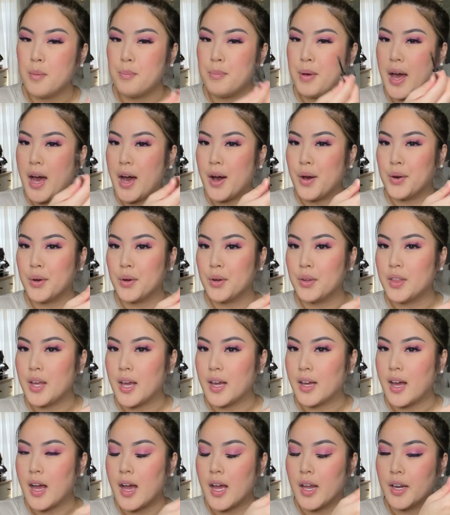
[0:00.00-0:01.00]
powder
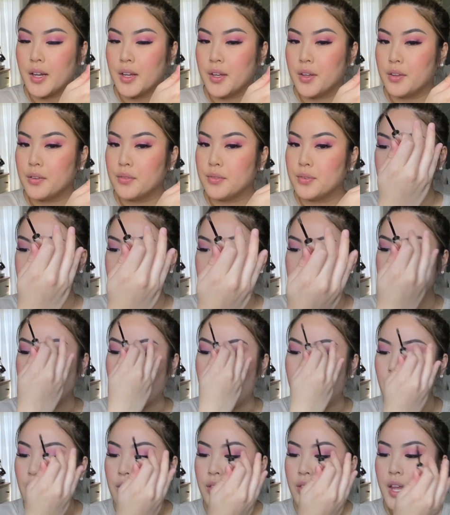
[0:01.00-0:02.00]
that kind of
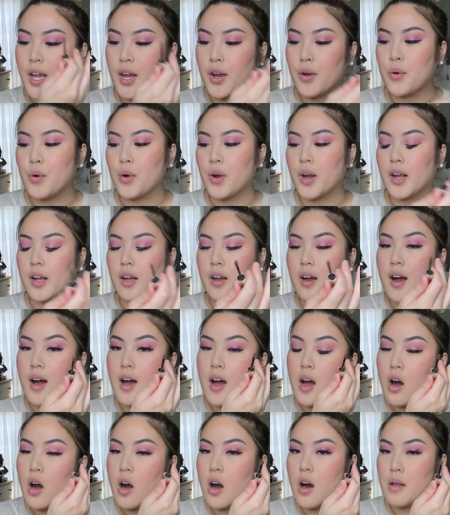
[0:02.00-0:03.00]
sat on there or it
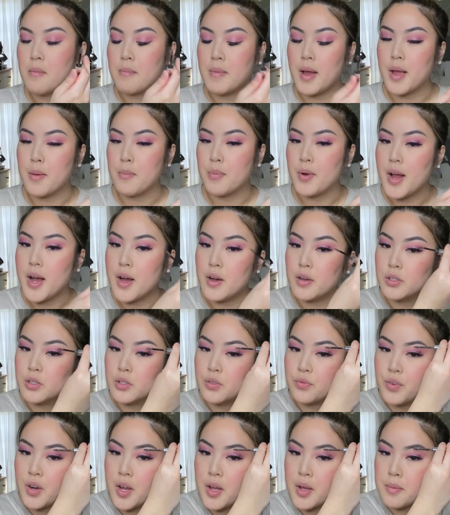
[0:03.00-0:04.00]
got on my brows
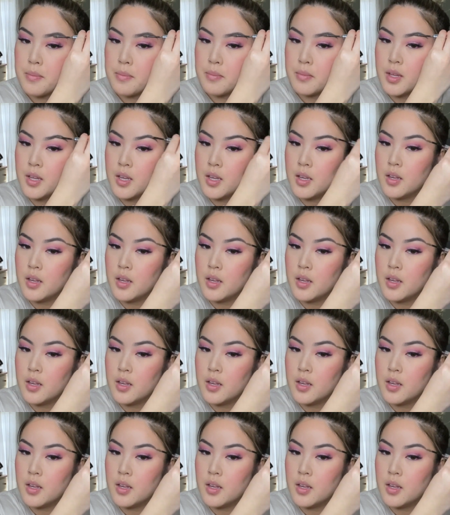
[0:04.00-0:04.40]
from